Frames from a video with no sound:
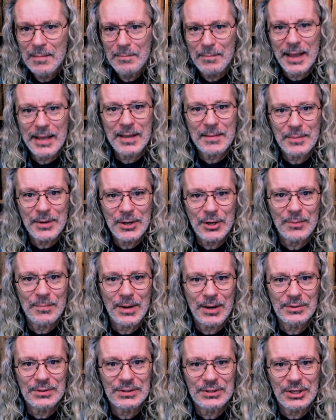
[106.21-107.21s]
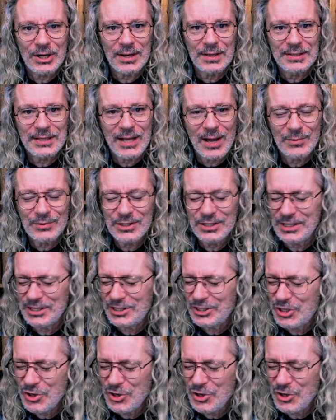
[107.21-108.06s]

make them peanut butter and jelly sandwiches,